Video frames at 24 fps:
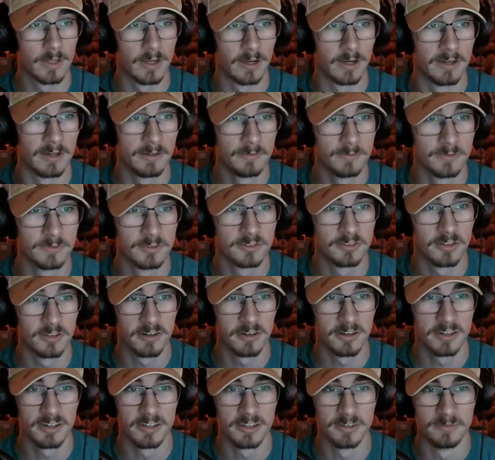I'm
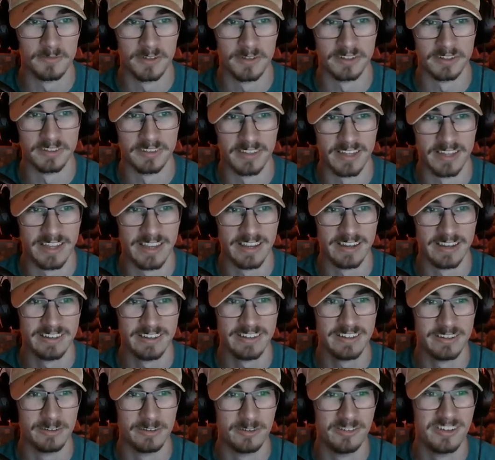sorry about that.
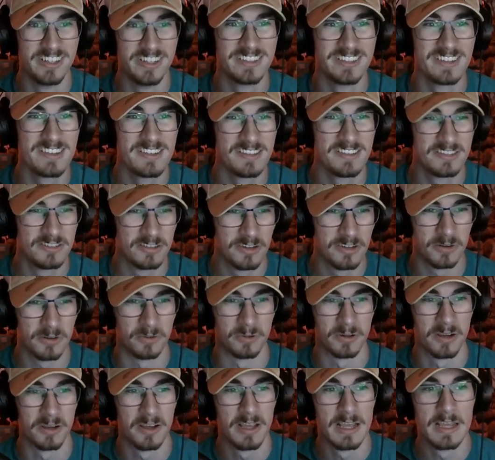It was a
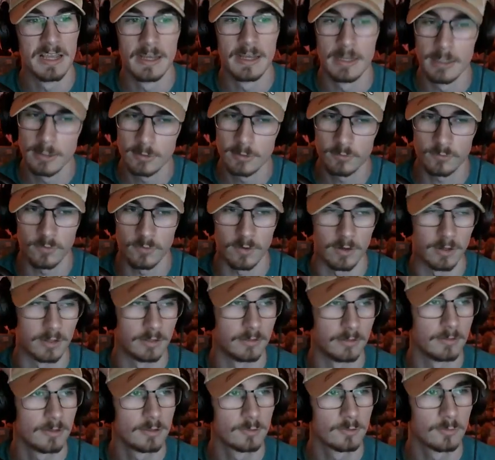joke. It's fine.
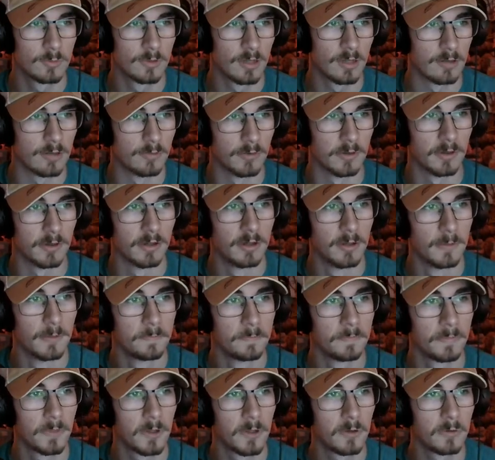It's whatever.
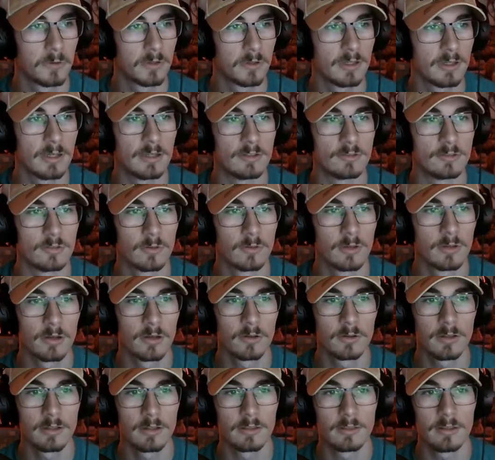Okay, so the
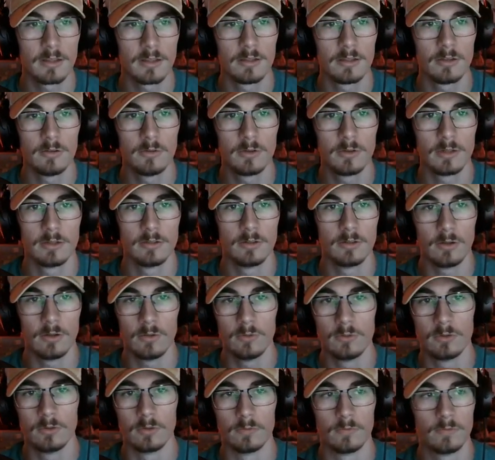only thing you can do
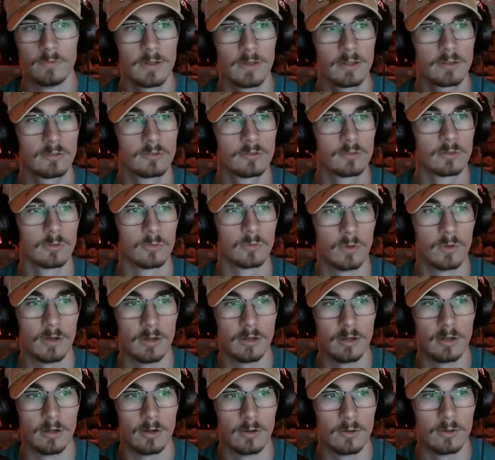to fix your
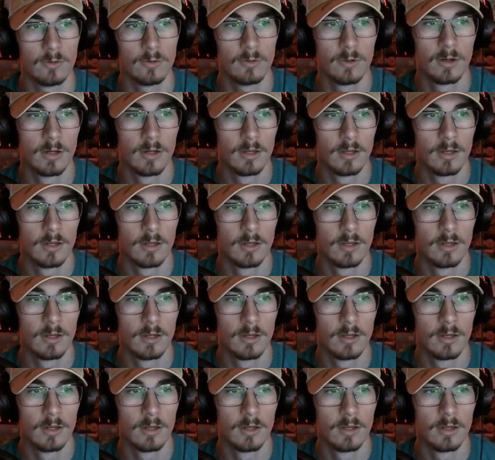window